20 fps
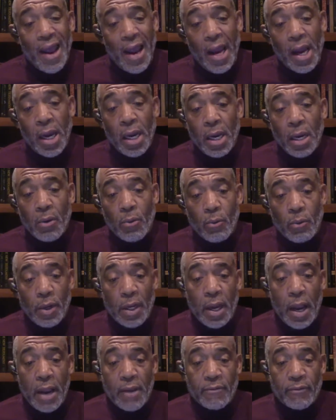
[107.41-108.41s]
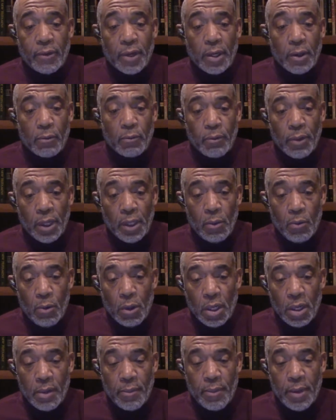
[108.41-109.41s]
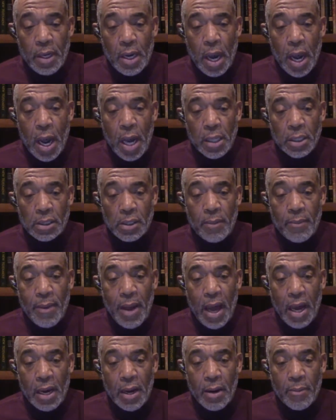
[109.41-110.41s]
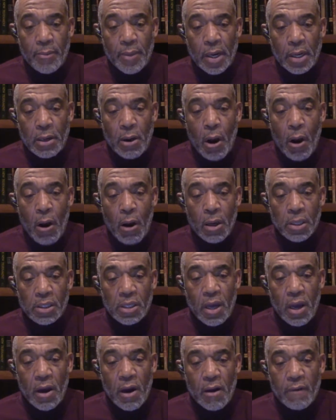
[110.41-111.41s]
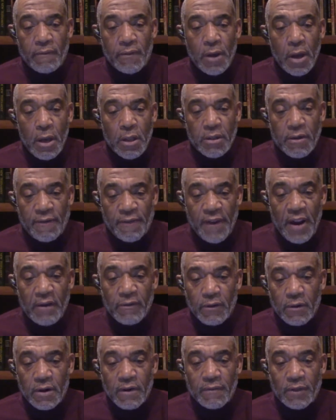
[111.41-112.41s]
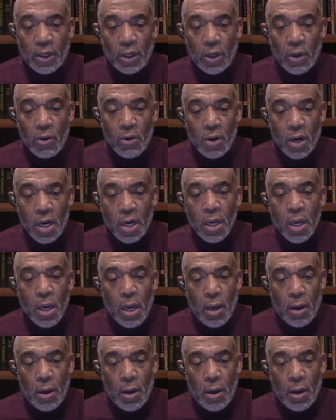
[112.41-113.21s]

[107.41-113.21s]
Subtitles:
and if we really wanted to be honest about it, because of the favor of the Lord,